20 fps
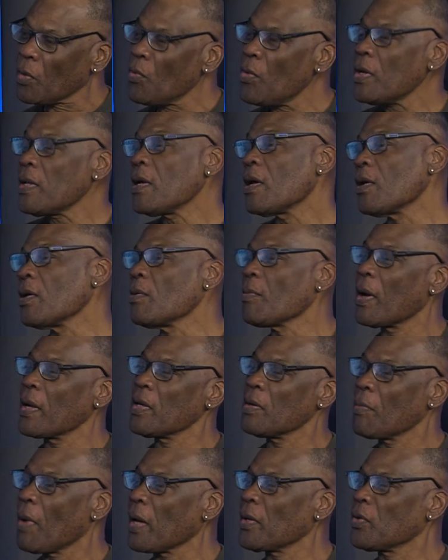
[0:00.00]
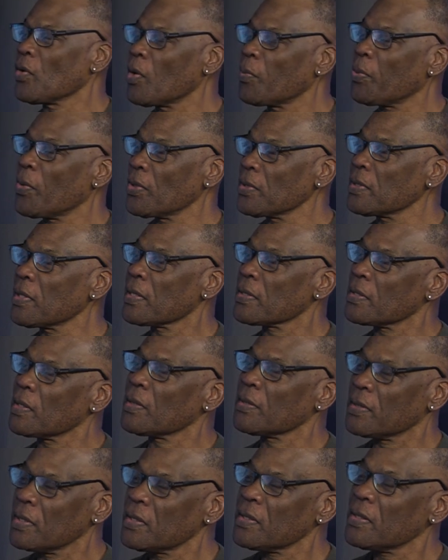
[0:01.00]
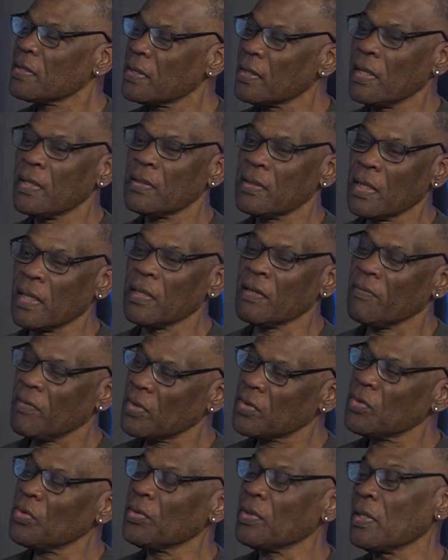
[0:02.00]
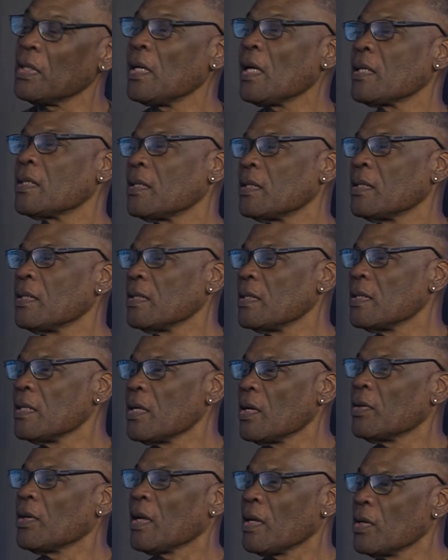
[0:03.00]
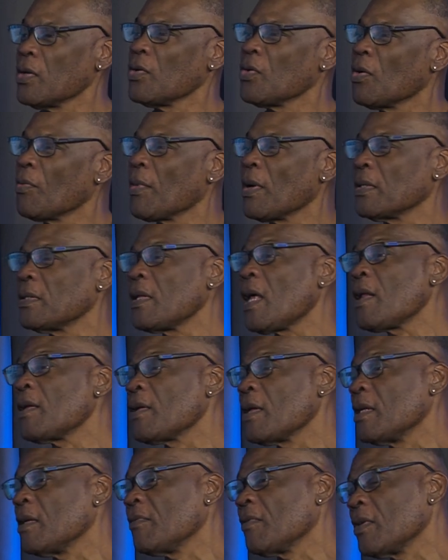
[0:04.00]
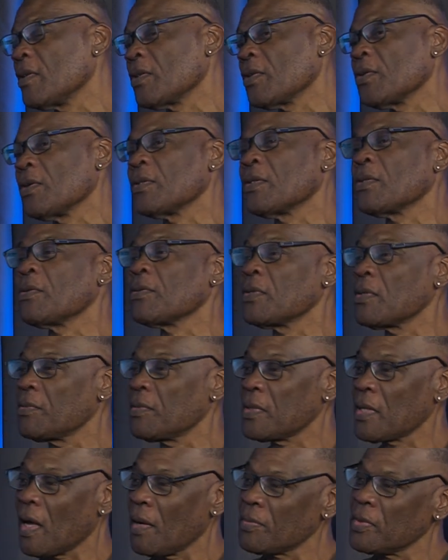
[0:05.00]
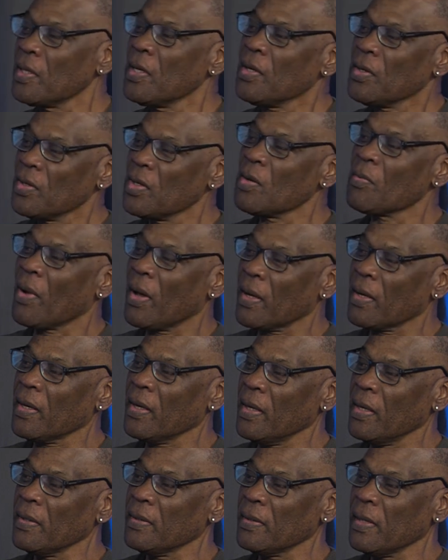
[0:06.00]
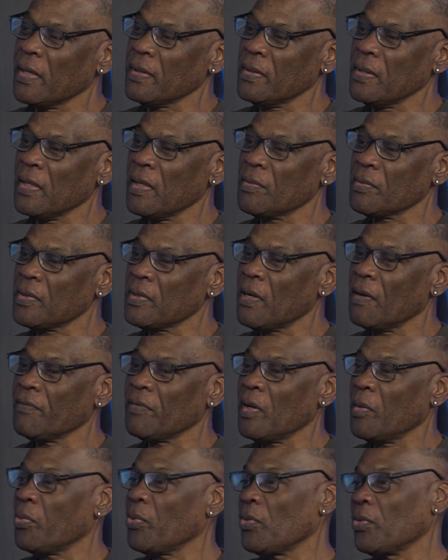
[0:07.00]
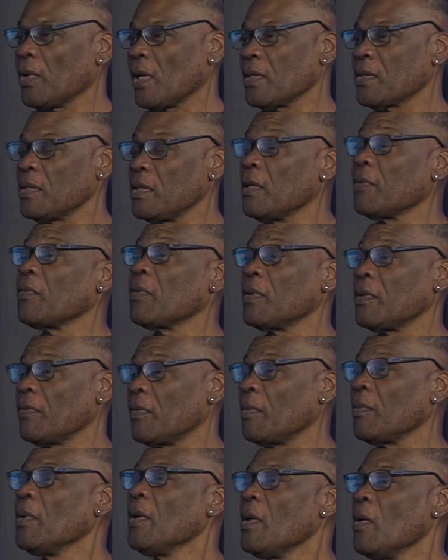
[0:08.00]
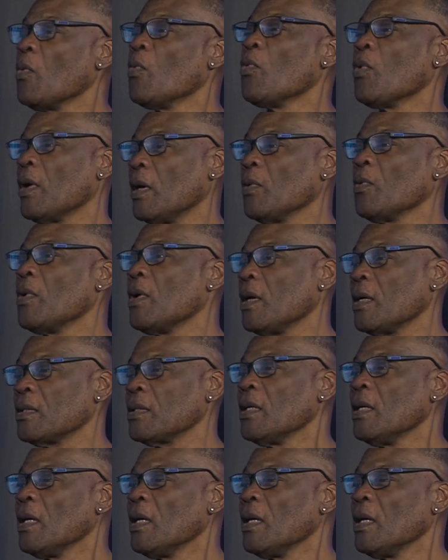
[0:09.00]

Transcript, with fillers: one year you might know a person as this individual, and the next year there you know them as that individual, and so sometimes they see themselves, their pronouns different from what it was.